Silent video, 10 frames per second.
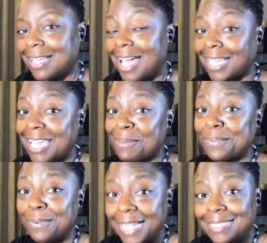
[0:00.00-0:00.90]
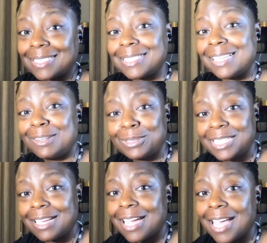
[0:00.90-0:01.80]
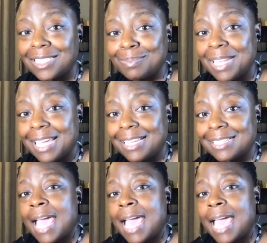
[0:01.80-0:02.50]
I can't wait to see those young guys play.